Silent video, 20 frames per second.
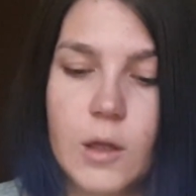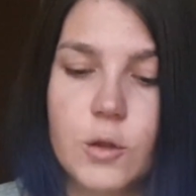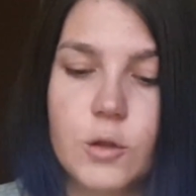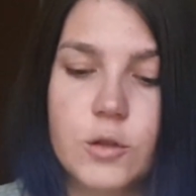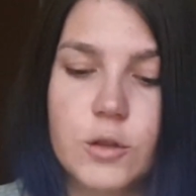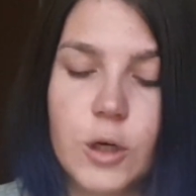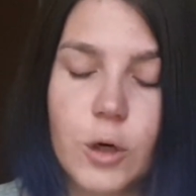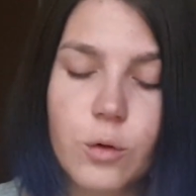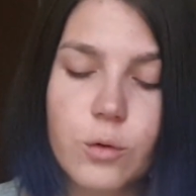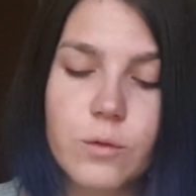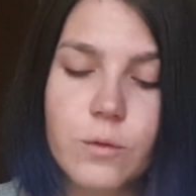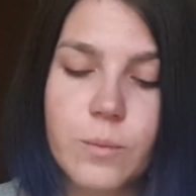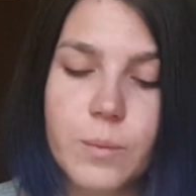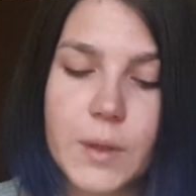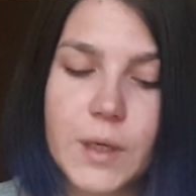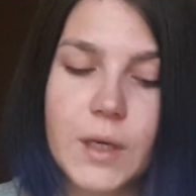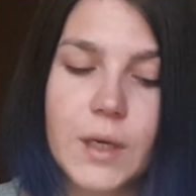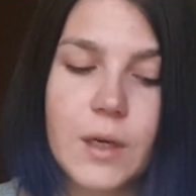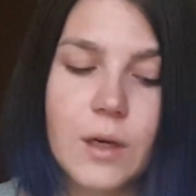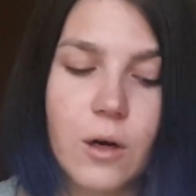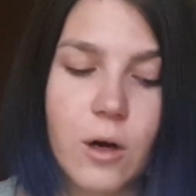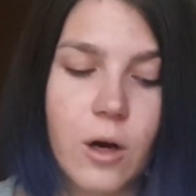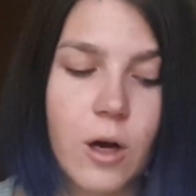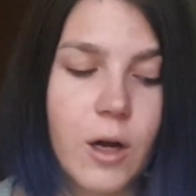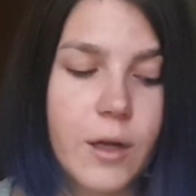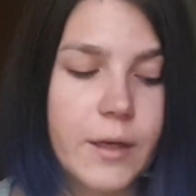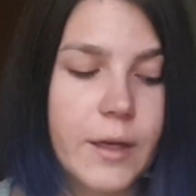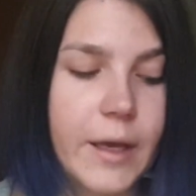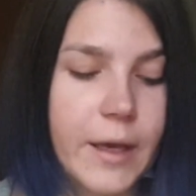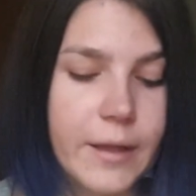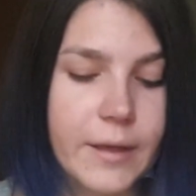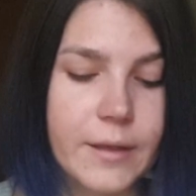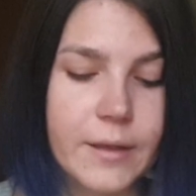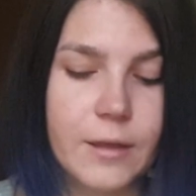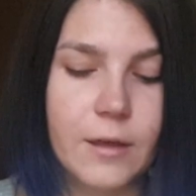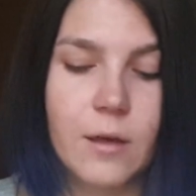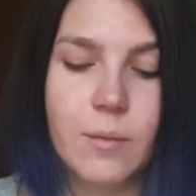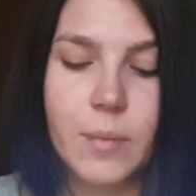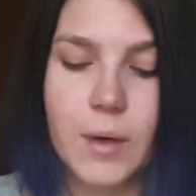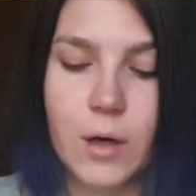Don't be hot-headed
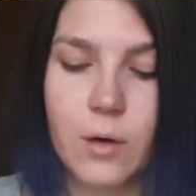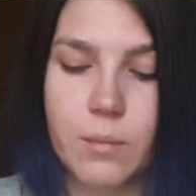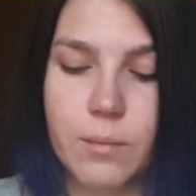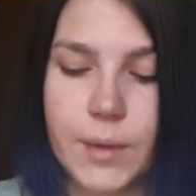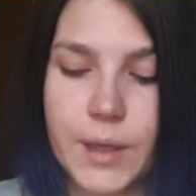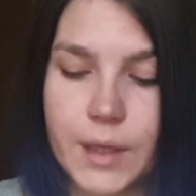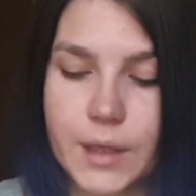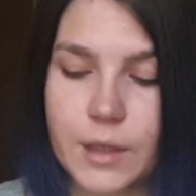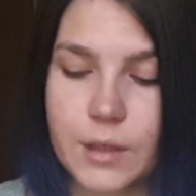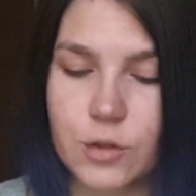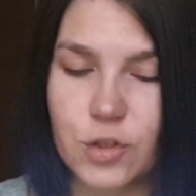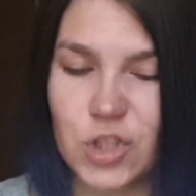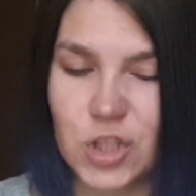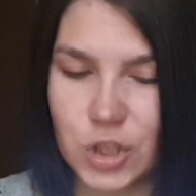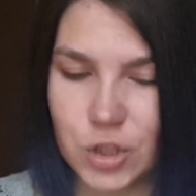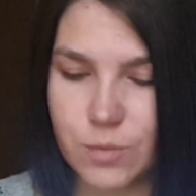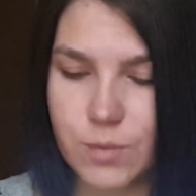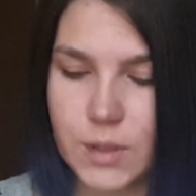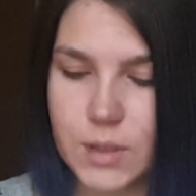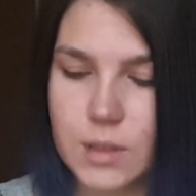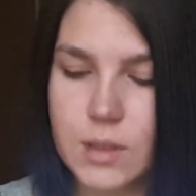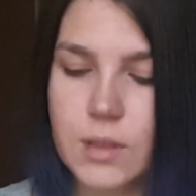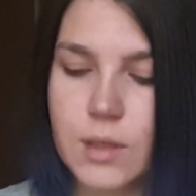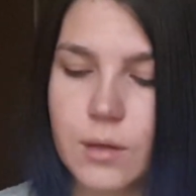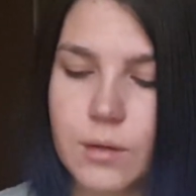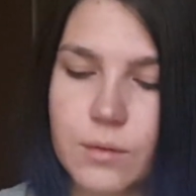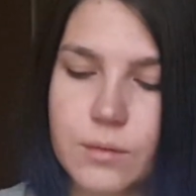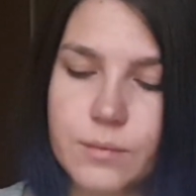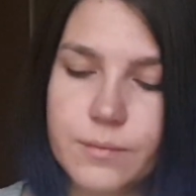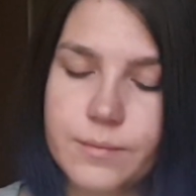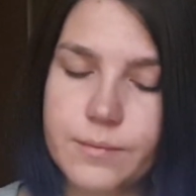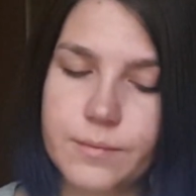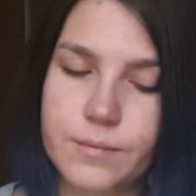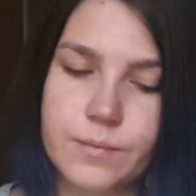about making judgments, though.